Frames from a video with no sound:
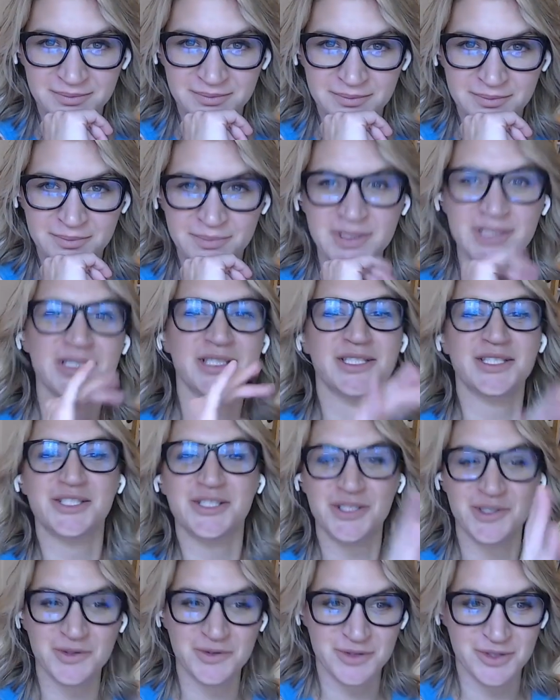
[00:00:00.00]

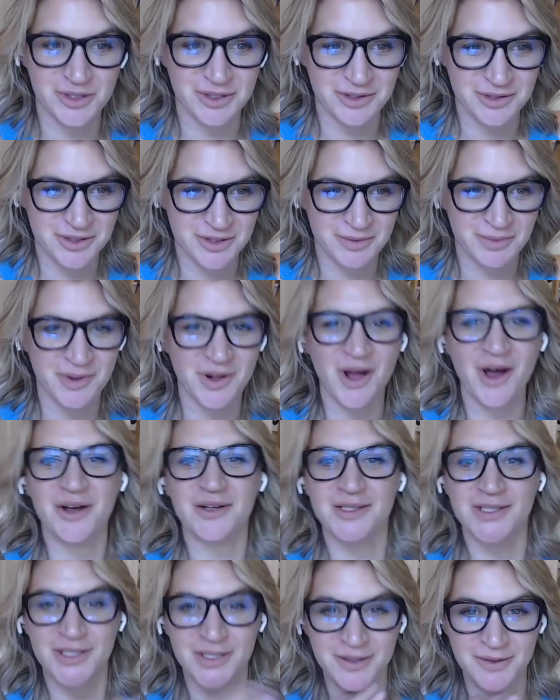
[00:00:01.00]
business users will
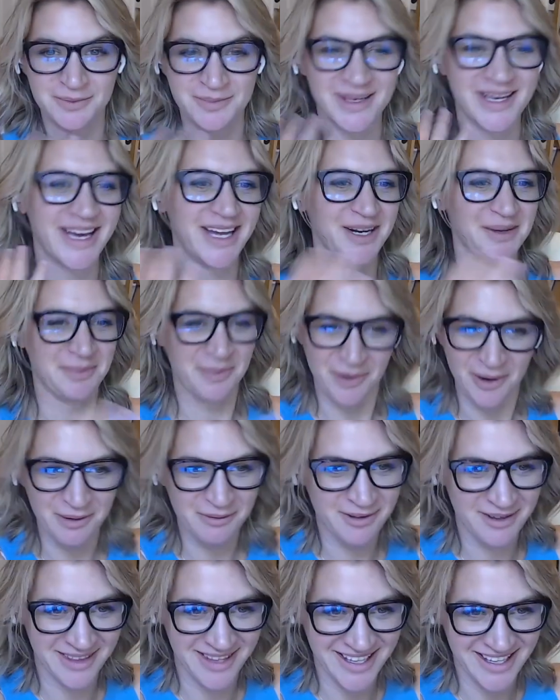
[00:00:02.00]
also be at a point
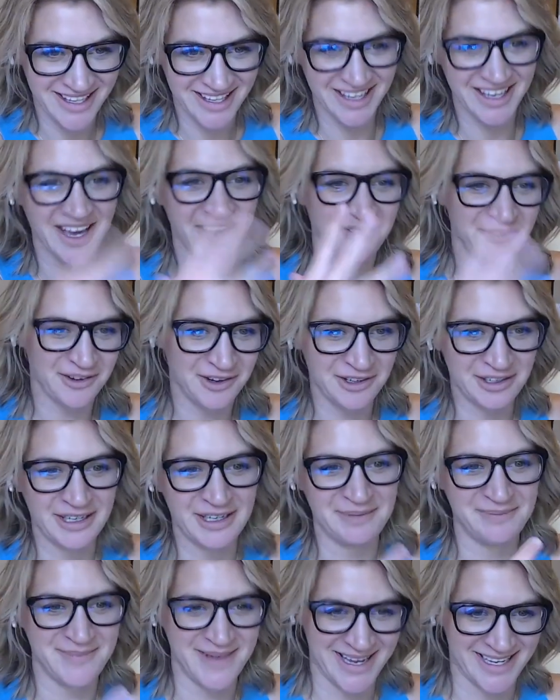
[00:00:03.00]
where they can govern
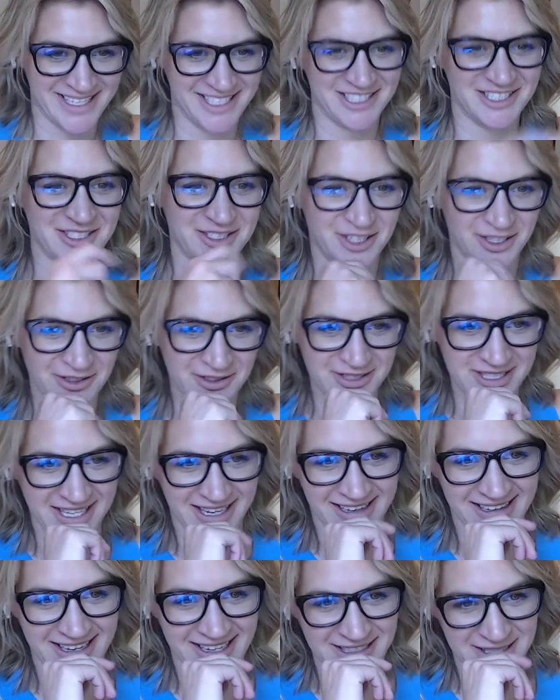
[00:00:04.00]
and manage their own
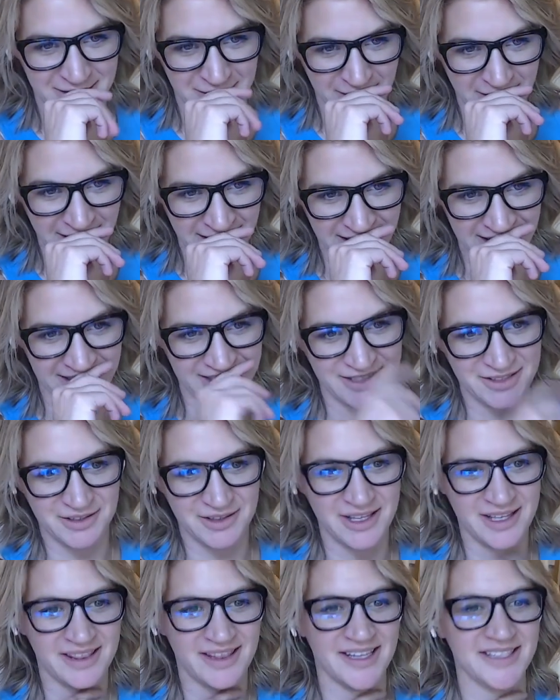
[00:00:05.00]
data as well? And do you
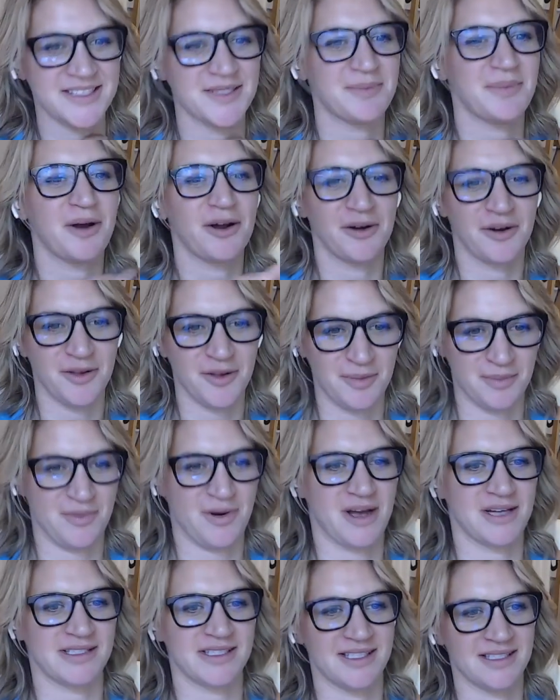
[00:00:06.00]
think that's a part of the
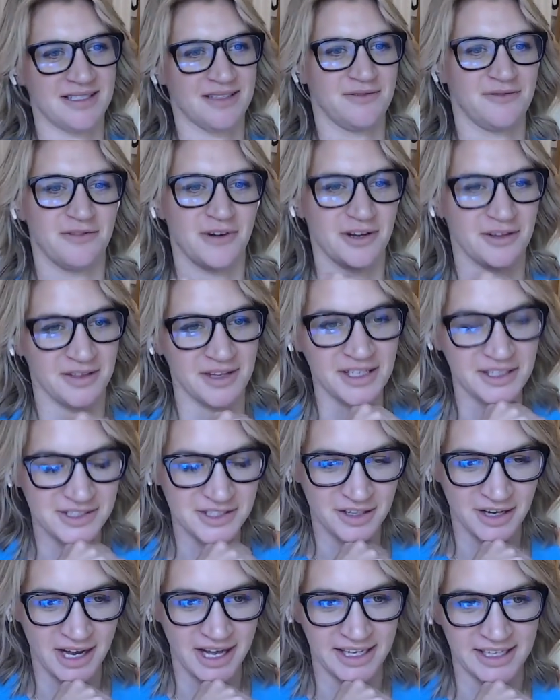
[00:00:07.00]
process of where things
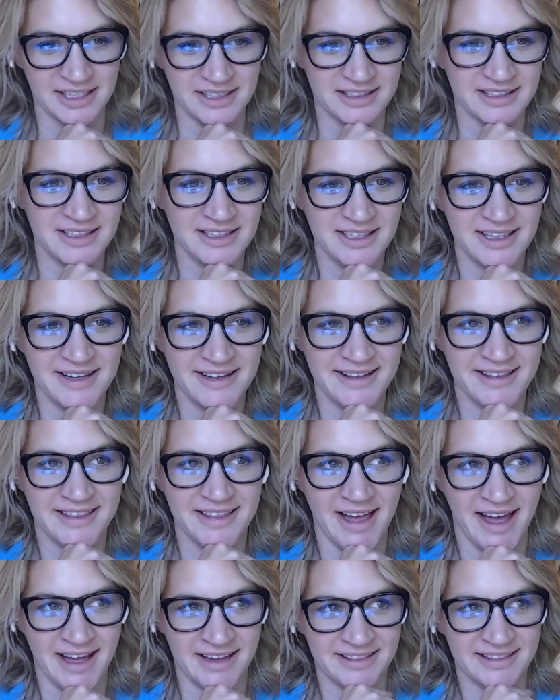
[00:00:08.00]
are headed?
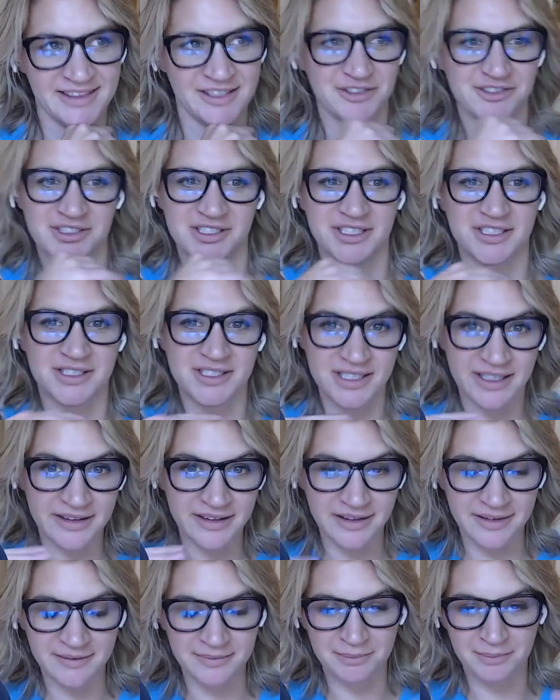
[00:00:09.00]
That there's this
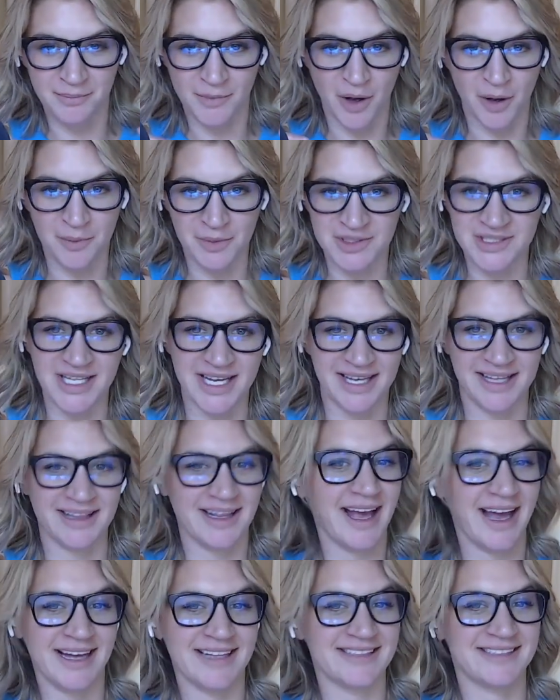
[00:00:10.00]
almost like
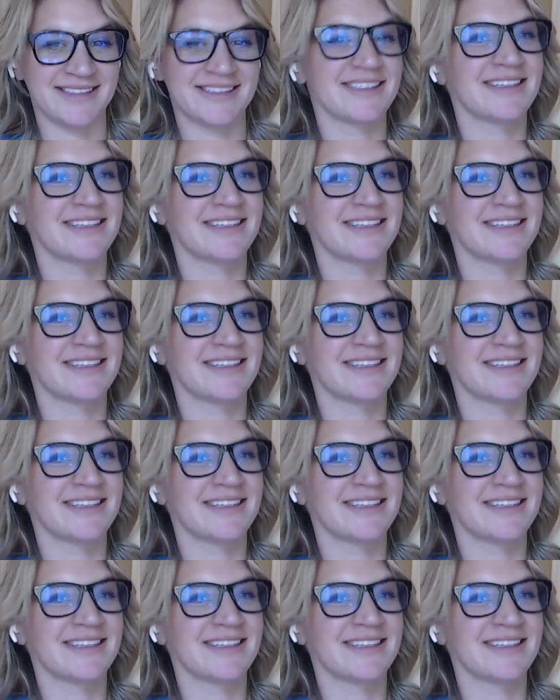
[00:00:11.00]
as